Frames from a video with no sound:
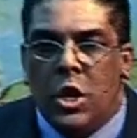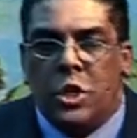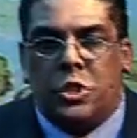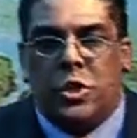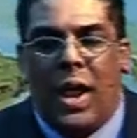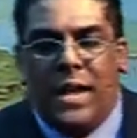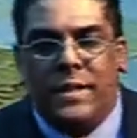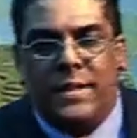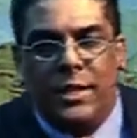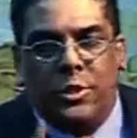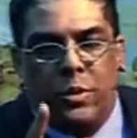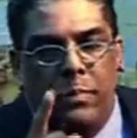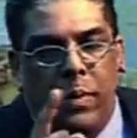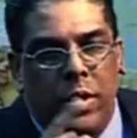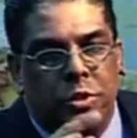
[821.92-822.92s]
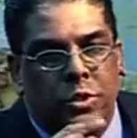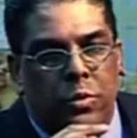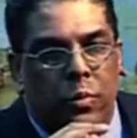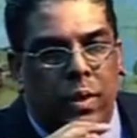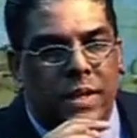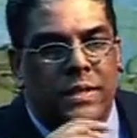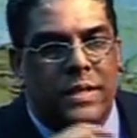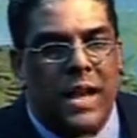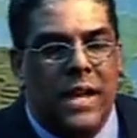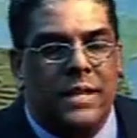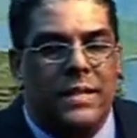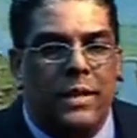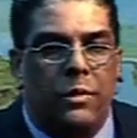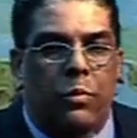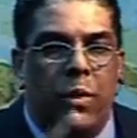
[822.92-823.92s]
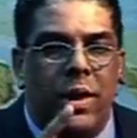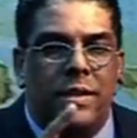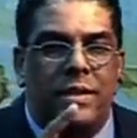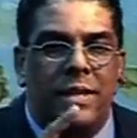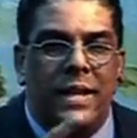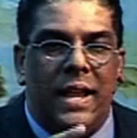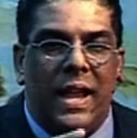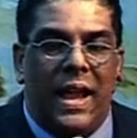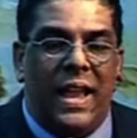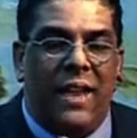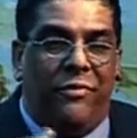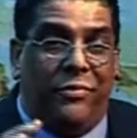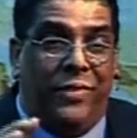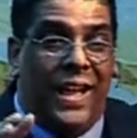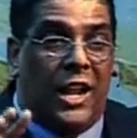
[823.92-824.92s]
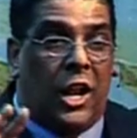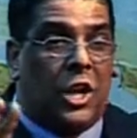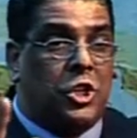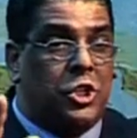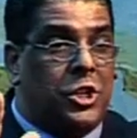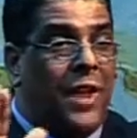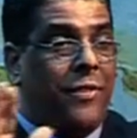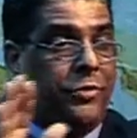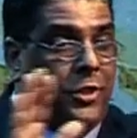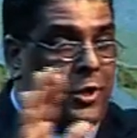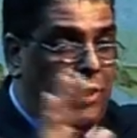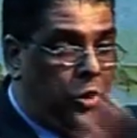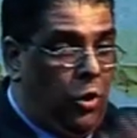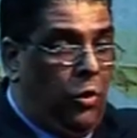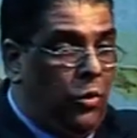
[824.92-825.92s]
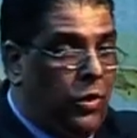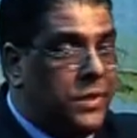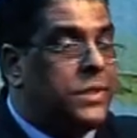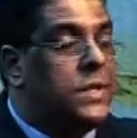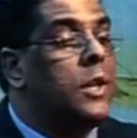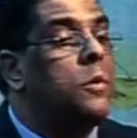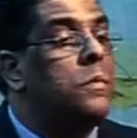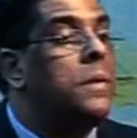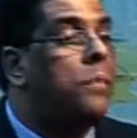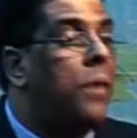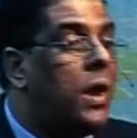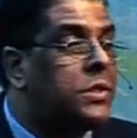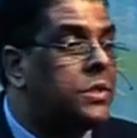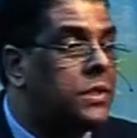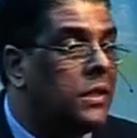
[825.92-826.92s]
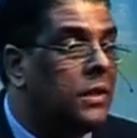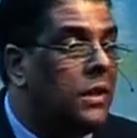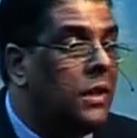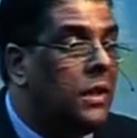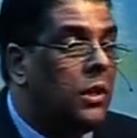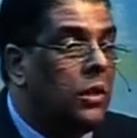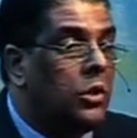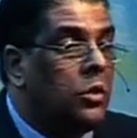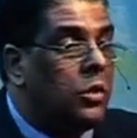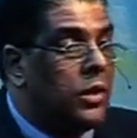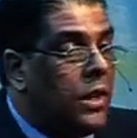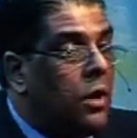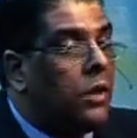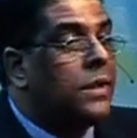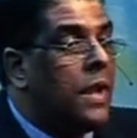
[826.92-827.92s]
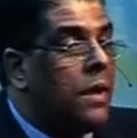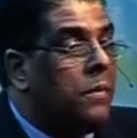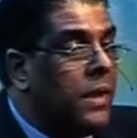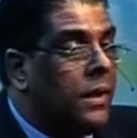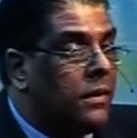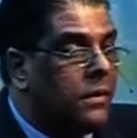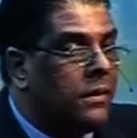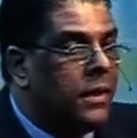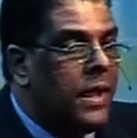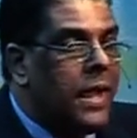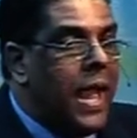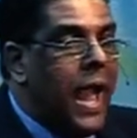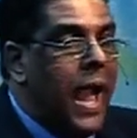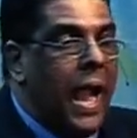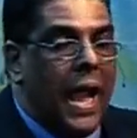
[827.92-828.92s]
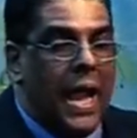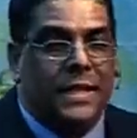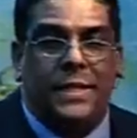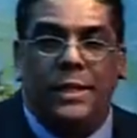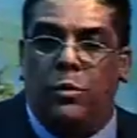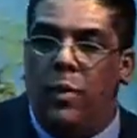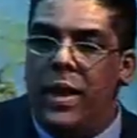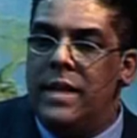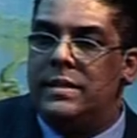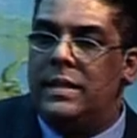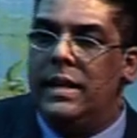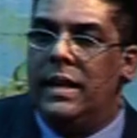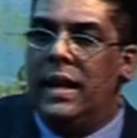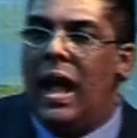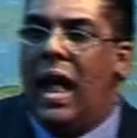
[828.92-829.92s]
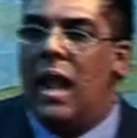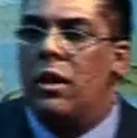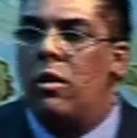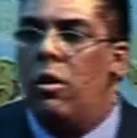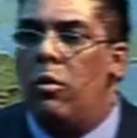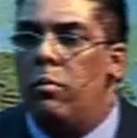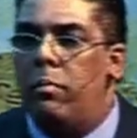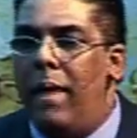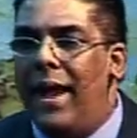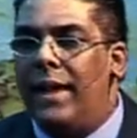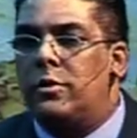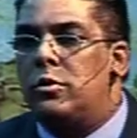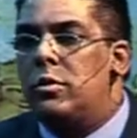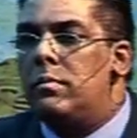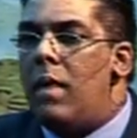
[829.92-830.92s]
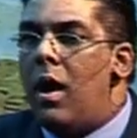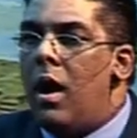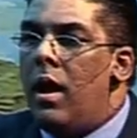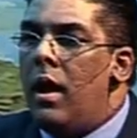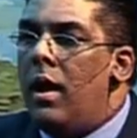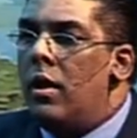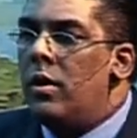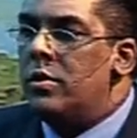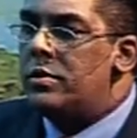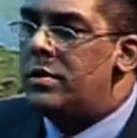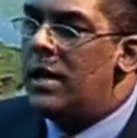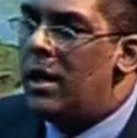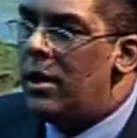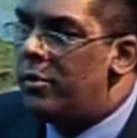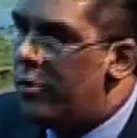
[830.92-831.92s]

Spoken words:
So I said to Pastor Wesley, if they shut the door and say to me, Pastor, you cannot come in. I said, Wesley, I'll go back to my hotel